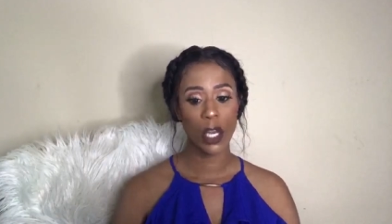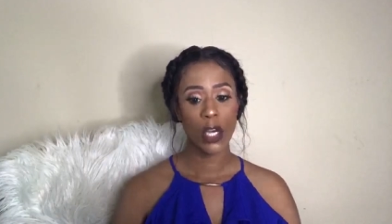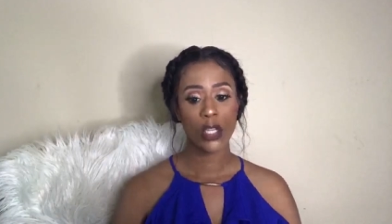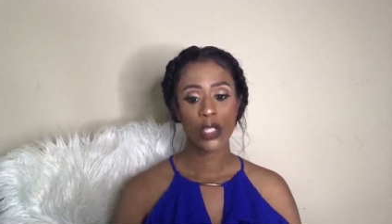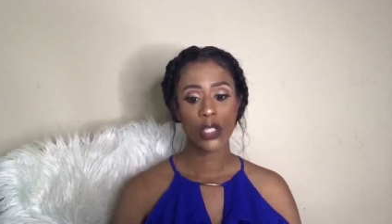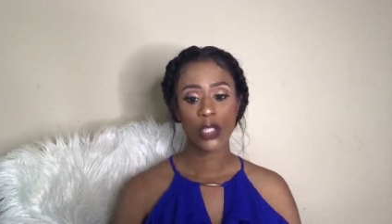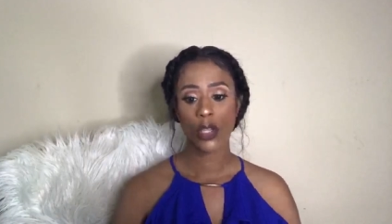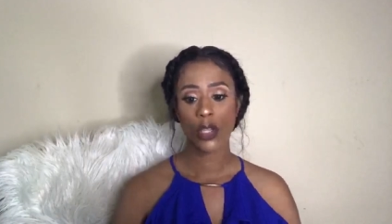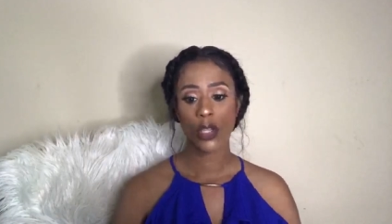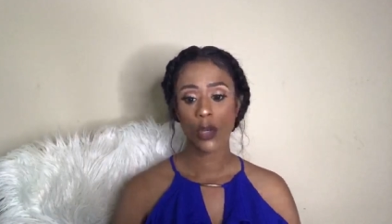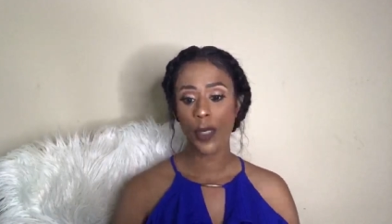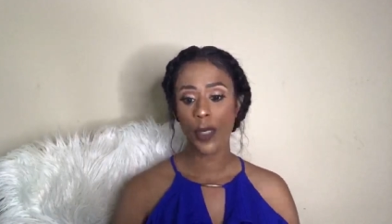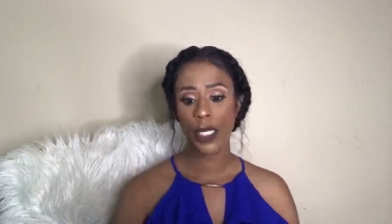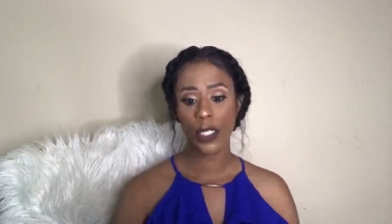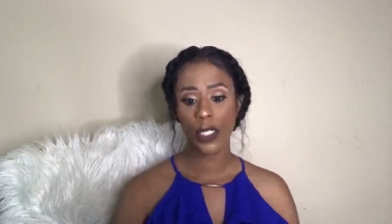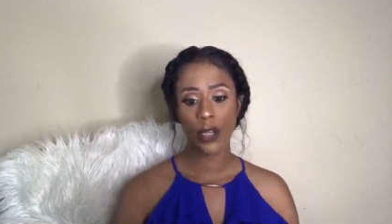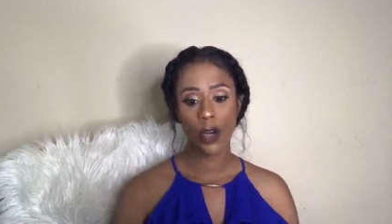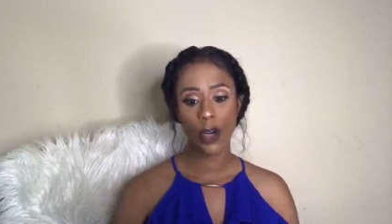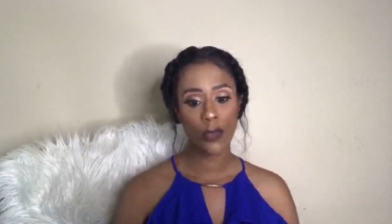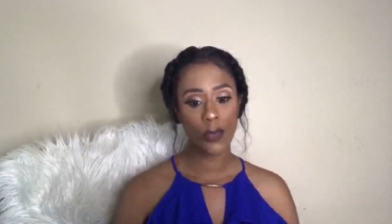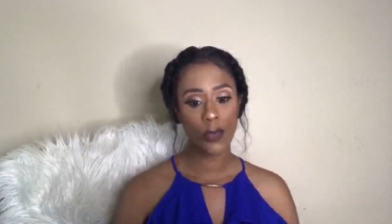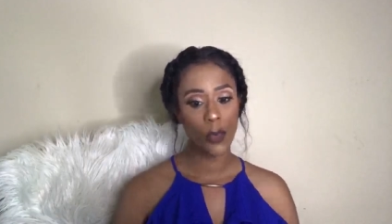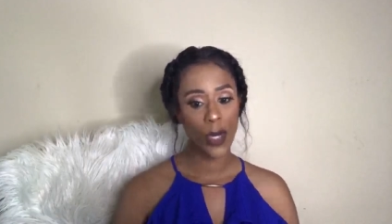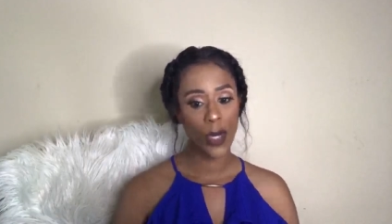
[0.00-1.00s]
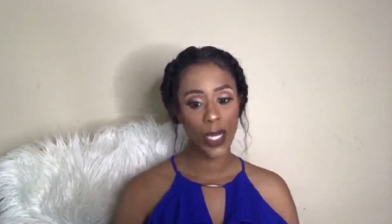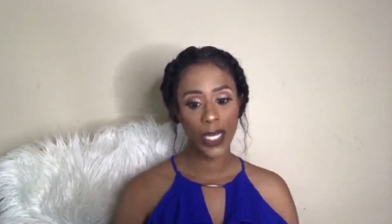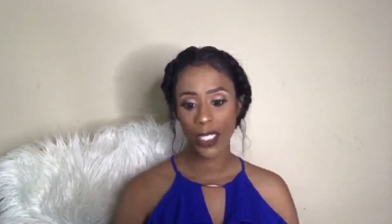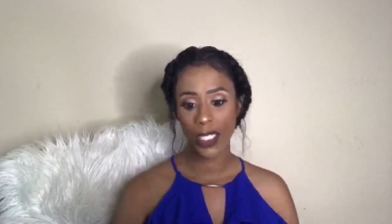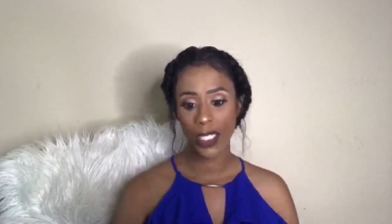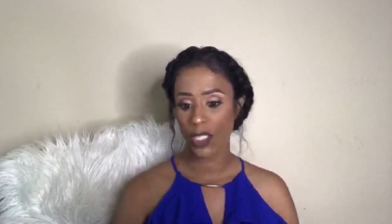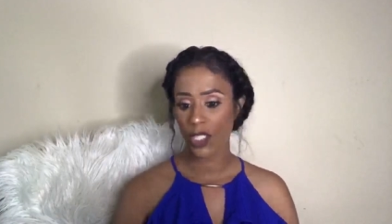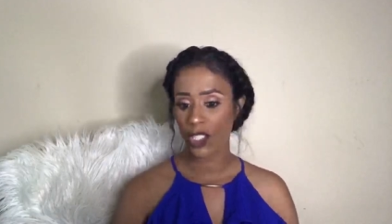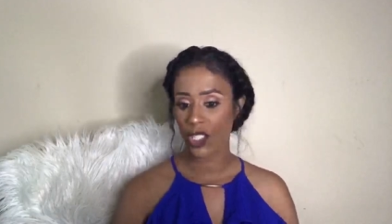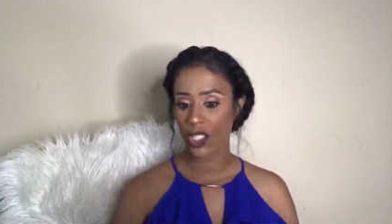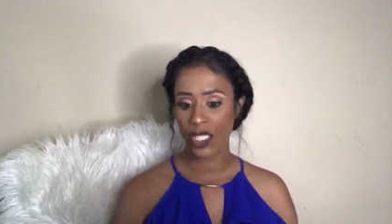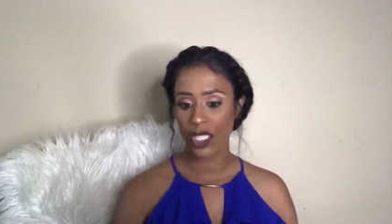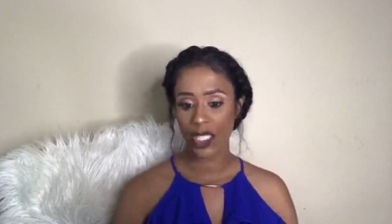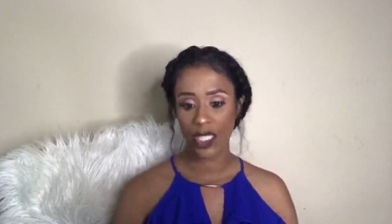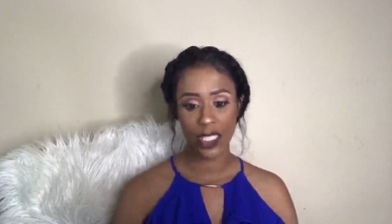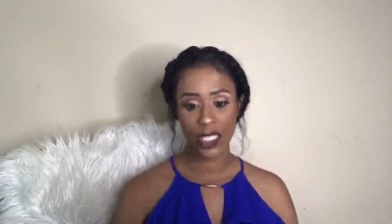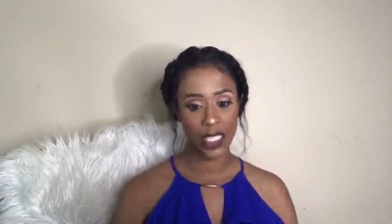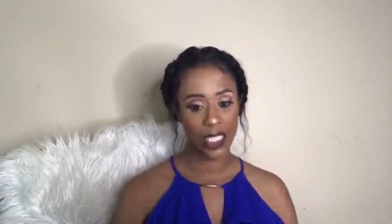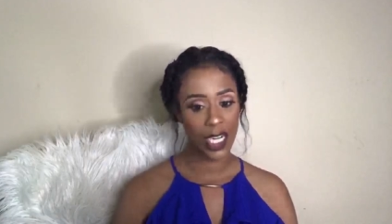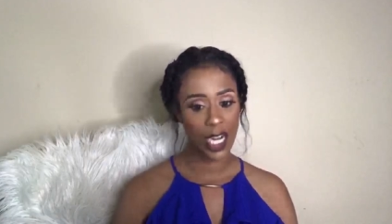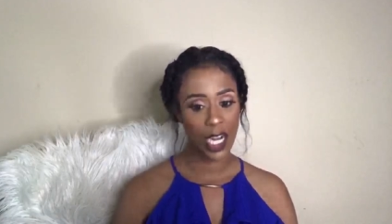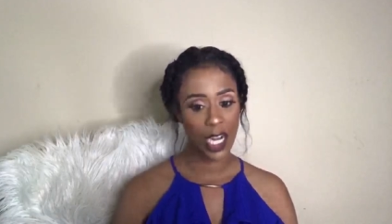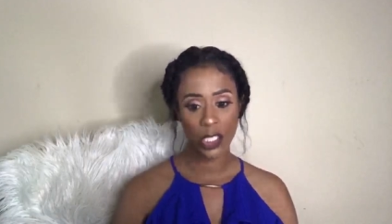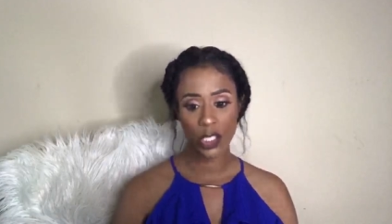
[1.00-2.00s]
So being overweight is just
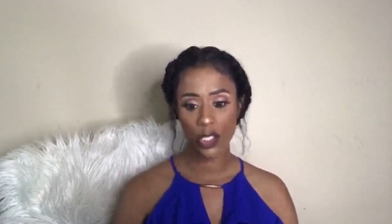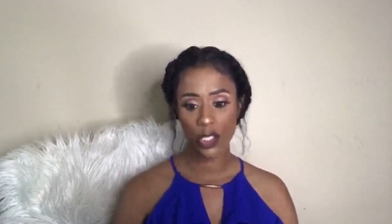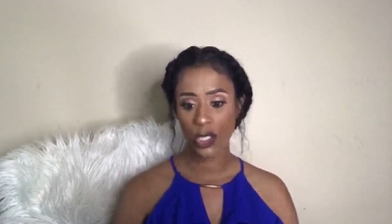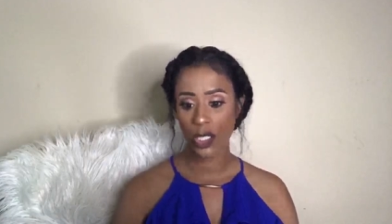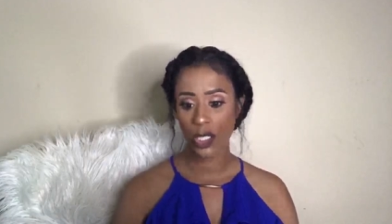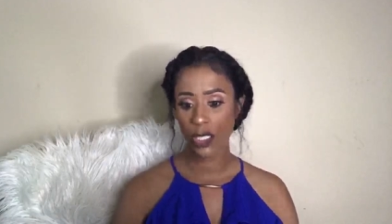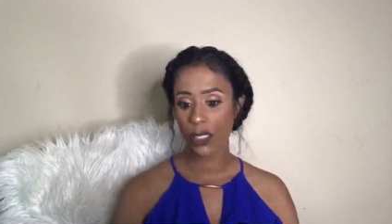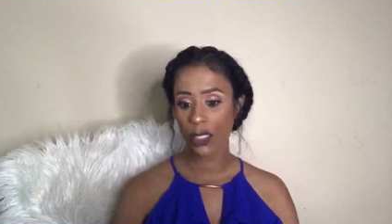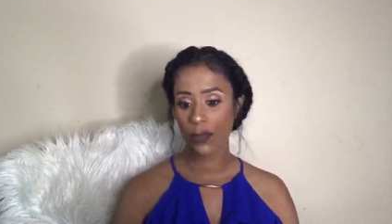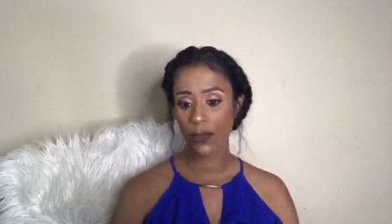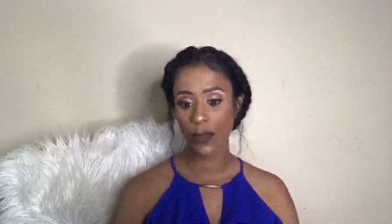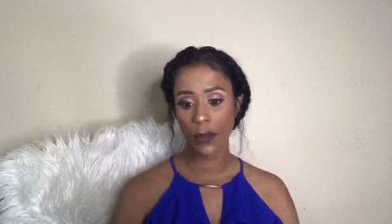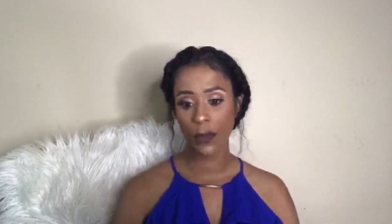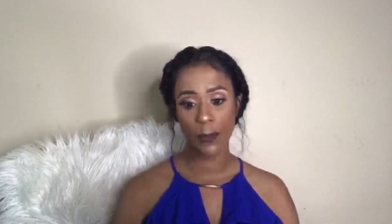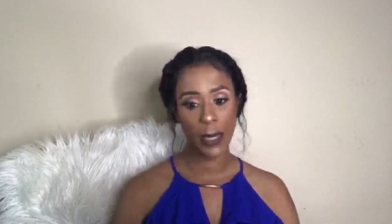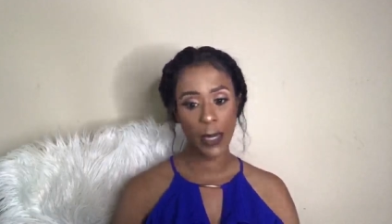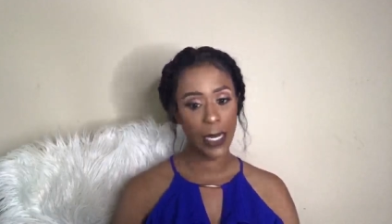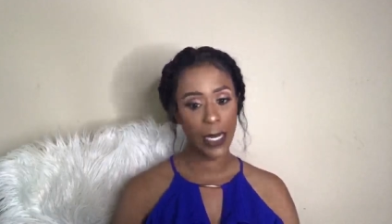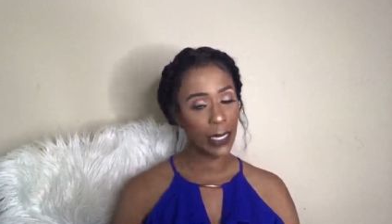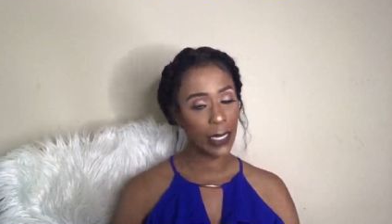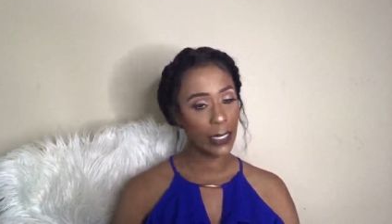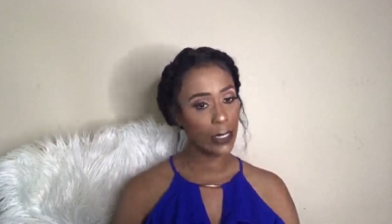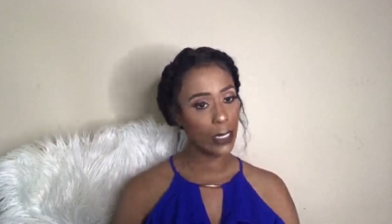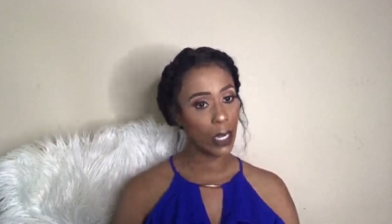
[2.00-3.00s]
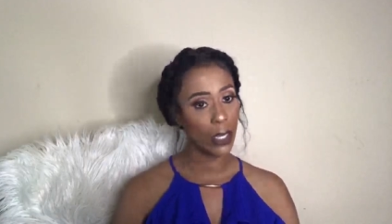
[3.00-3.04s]
a construct of the mind.